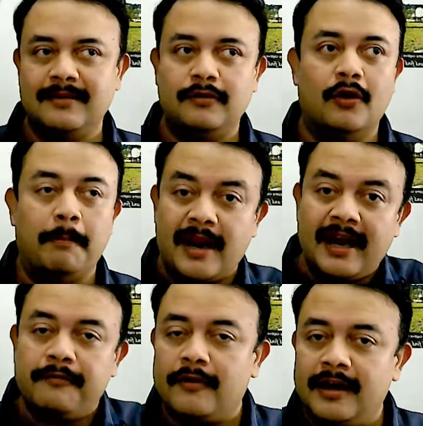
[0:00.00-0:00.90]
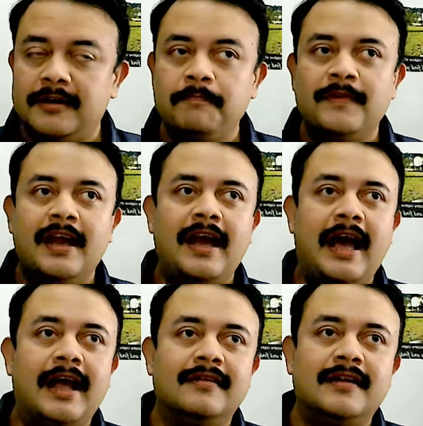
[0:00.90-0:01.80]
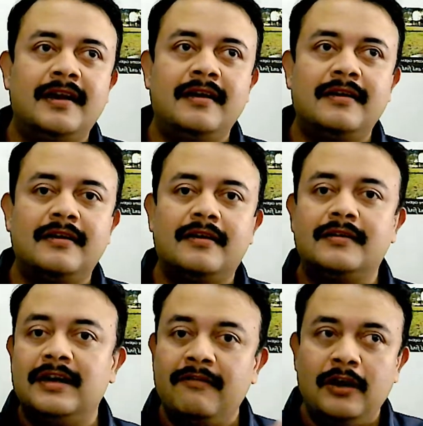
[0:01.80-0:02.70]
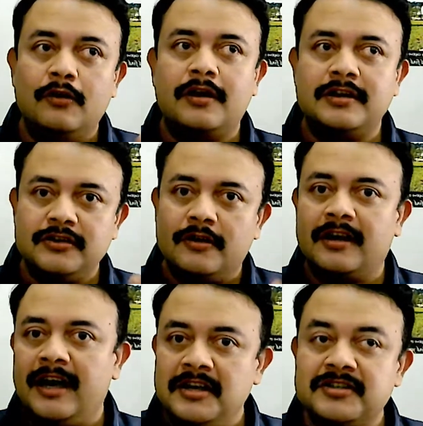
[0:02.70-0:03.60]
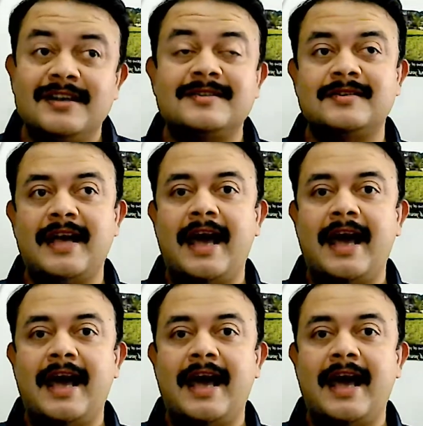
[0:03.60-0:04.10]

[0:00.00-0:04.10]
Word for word: You apply for it, and then they will look at your credentials,